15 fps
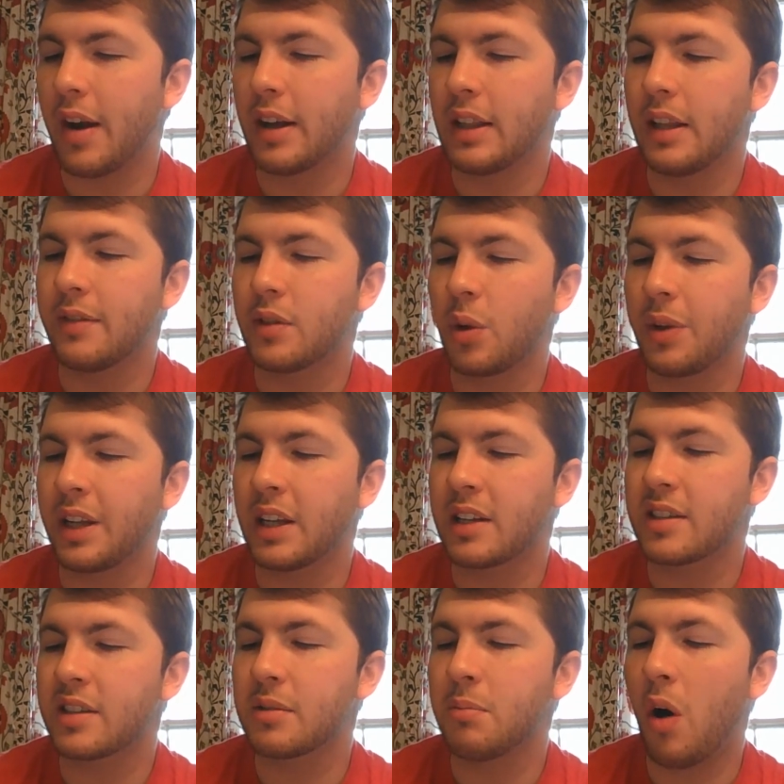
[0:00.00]
It lives only in a
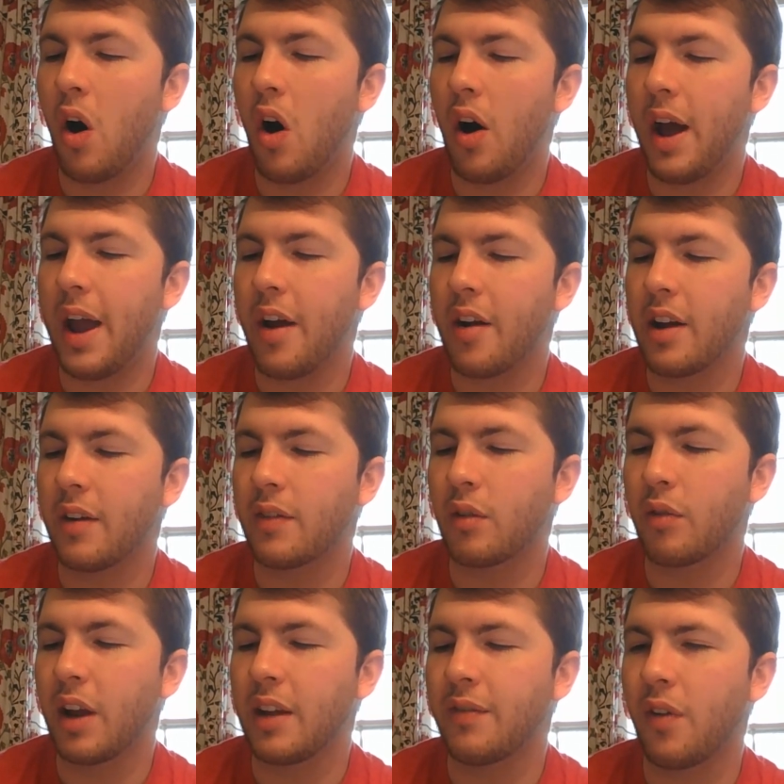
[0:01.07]
small area of the
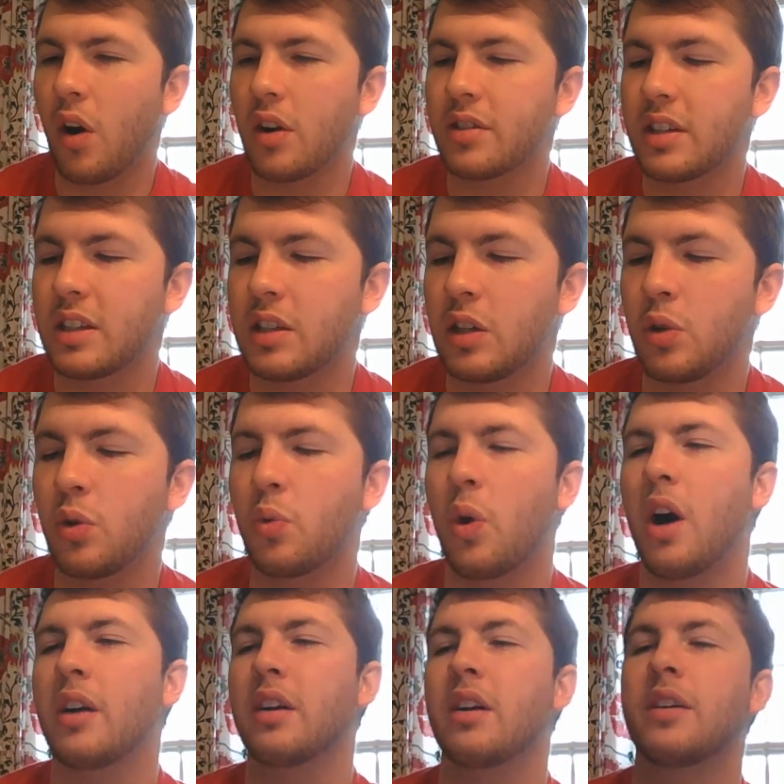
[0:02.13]
rainforest in New Guinea.